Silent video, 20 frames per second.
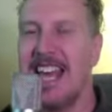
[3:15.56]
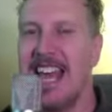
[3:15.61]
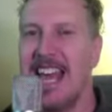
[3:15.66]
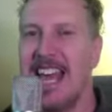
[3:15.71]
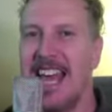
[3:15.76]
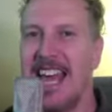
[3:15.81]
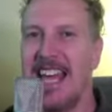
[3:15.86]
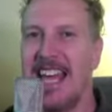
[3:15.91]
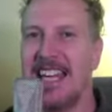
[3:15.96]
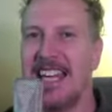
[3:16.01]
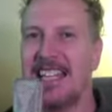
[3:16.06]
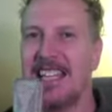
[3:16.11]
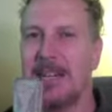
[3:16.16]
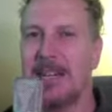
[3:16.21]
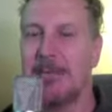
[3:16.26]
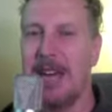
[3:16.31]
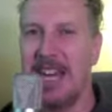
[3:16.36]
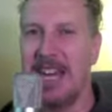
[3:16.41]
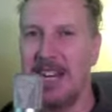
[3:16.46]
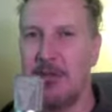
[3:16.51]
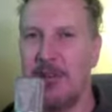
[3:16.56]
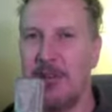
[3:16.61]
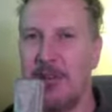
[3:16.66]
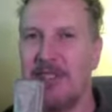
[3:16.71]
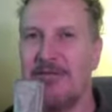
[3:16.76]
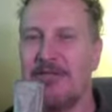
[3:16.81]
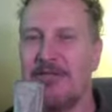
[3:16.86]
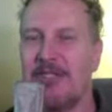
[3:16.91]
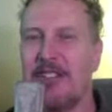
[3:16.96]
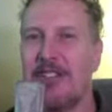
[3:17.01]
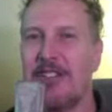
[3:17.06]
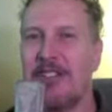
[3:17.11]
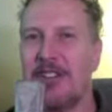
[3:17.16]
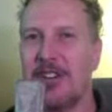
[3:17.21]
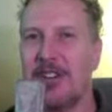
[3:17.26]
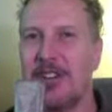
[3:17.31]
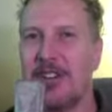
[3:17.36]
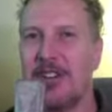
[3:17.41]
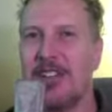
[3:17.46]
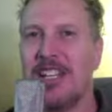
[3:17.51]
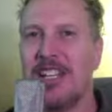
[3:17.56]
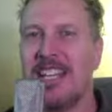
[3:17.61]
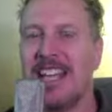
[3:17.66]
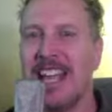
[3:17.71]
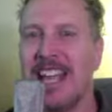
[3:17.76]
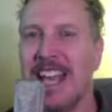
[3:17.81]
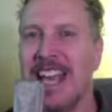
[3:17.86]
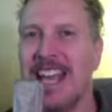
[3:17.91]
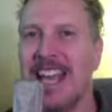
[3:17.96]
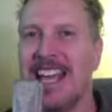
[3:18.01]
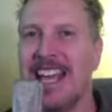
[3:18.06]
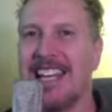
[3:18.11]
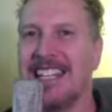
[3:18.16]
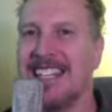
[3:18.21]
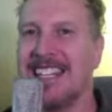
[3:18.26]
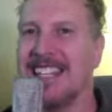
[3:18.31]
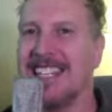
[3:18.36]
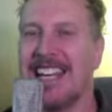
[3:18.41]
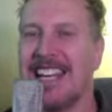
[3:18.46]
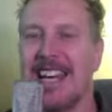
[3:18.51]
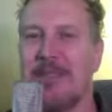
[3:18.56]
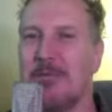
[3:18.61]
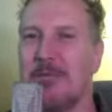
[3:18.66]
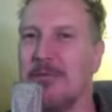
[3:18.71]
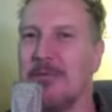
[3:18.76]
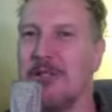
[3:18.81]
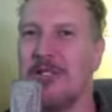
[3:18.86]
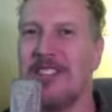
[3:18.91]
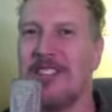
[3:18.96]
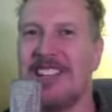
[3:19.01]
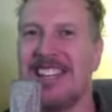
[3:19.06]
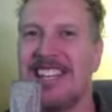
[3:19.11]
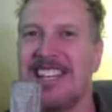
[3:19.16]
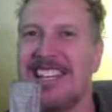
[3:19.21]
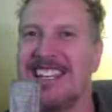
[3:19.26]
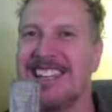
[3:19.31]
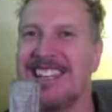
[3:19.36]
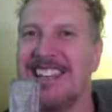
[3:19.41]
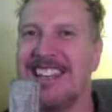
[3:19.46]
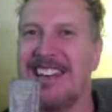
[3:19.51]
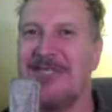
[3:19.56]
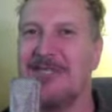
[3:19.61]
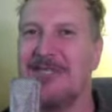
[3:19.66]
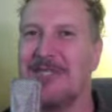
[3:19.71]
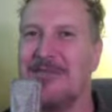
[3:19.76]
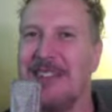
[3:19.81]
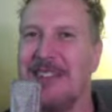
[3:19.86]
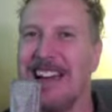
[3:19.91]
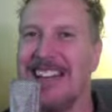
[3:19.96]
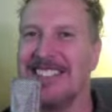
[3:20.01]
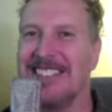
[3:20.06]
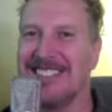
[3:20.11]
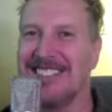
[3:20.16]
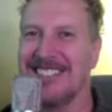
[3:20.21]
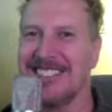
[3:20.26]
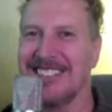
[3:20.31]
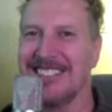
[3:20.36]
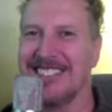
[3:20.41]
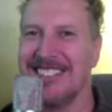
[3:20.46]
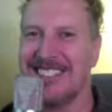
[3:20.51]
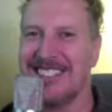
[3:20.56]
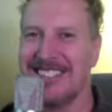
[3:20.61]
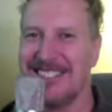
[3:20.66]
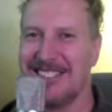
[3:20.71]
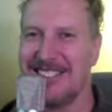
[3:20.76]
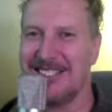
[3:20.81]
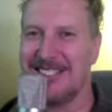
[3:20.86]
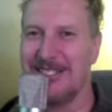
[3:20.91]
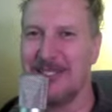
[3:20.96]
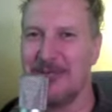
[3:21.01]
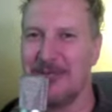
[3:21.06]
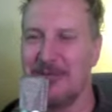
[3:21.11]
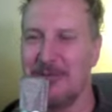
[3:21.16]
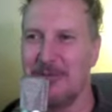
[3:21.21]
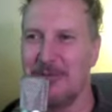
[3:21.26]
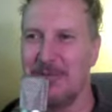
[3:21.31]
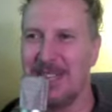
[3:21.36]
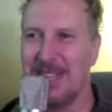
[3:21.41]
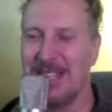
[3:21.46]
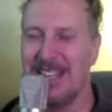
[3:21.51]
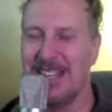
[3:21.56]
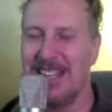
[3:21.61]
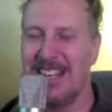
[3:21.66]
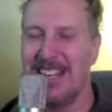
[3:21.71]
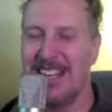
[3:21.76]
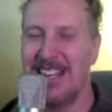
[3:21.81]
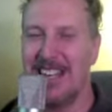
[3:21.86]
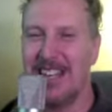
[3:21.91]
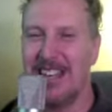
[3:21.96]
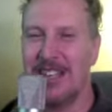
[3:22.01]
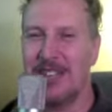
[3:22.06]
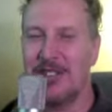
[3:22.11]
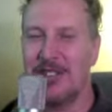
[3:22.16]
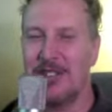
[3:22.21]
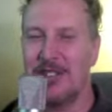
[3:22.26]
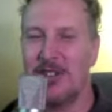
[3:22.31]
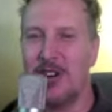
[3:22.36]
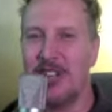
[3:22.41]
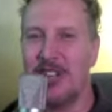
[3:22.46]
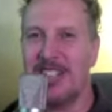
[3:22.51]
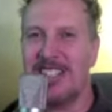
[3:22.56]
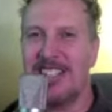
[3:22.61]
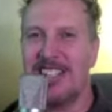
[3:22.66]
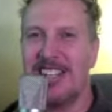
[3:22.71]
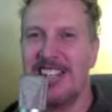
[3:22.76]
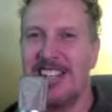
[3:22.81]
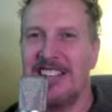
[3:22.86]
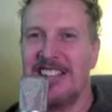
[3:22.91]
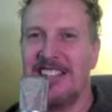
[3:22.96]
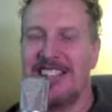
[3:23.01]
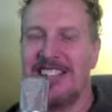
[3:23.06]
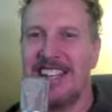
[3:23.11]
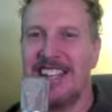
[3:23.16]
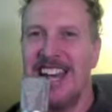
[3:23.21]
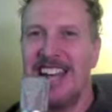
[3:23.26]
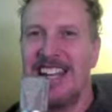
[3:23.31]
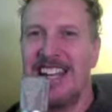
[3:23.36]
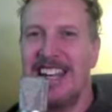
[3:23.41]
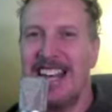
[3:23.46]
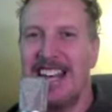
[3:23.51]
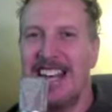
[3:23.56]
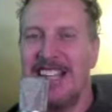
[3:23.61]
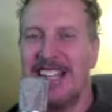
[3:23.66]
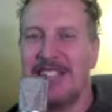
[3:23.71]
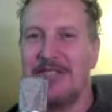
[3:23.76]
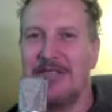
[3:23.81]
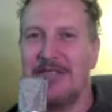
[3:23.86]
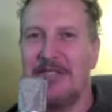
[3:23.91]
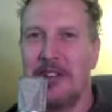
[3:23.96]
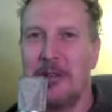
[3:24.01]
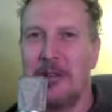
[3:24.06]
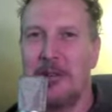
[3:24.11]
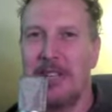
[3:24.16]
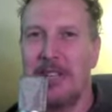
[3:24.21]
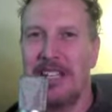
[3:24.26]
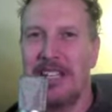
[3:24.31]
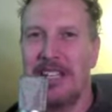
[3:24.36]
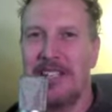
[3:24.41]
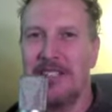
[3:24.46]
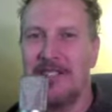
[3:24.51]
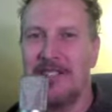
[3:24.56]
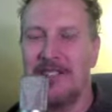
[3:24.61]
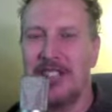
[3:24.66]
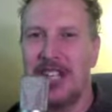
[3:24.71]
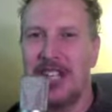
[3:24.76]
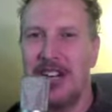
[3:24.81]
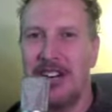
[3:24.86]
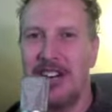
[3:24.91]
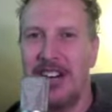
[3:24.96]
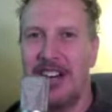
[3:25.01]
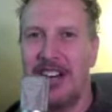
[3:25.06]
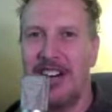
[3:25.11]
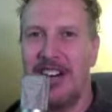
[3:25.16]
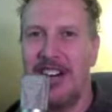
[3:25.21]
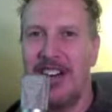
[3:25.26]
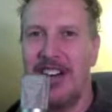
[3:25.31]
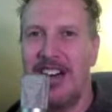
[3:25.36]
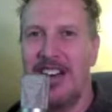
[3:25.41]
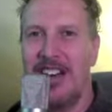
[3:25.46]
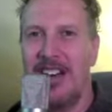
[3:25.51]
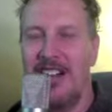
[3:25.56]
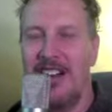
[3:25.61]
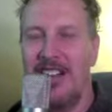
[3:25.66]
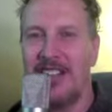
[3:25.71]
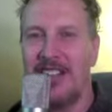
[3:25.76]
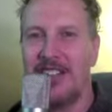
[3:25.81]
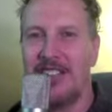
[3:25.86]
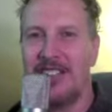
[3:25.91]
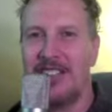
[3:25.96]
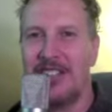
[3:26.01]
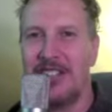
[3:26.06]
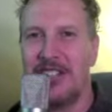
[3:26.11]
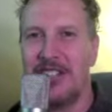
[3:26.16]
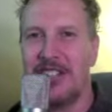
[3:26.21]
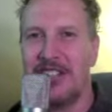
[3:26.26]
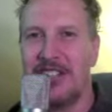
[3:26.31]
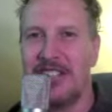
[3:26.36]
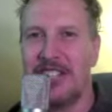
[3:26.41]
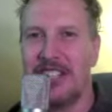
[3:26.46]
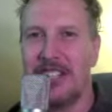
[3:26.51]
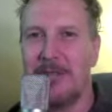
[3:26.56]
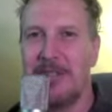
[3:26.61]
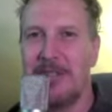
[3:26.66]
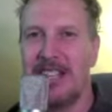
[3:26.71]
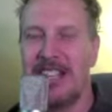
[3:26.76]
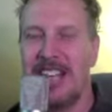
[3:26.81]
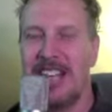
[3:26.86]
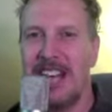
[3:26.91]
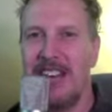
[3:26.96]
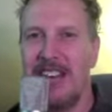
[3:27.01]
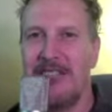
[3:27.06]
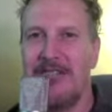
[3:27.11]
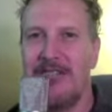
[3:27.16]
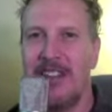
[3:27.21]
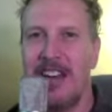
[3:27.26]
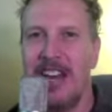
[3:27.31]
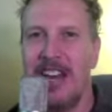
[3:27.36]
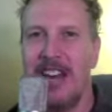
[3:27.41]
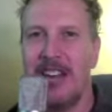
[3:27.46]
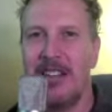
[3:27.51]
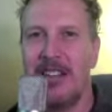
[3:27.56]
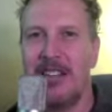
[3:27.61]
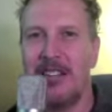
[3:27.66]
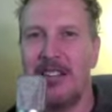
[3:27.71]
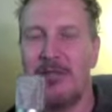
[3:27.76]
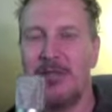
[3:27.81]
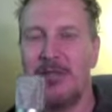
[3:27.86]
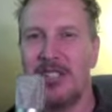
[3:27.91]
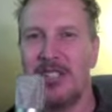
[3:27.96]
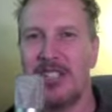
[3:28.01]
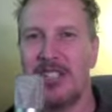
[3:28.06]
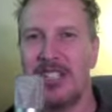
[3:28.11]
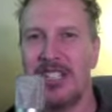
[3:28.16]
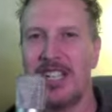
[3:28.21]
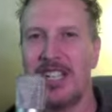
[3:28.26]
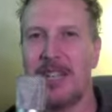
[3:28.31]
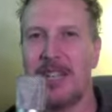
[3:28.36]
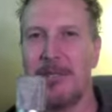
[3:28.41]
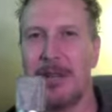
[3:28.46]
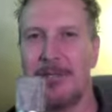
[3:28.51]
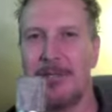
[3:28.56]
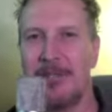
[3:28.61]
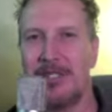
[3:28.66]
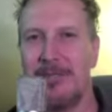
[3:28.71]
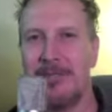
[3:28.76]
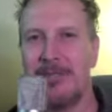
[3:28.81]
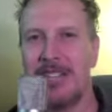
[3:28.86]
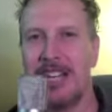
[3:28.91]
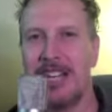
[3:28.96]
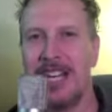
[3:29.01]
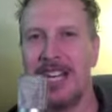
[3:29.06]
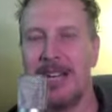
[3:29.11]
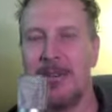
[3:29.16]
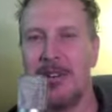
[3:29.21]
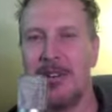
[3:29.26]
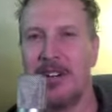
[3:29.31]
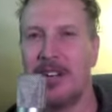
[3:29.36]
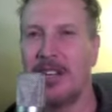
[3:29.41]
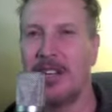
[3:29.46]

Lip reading: And Maddie went for the 3rd, and he got more than he could ever imagine. So we'll be joyously on the sidelines filming and cheering her on all this year. It's going to be a lot of fun. I wish you could come up sometime or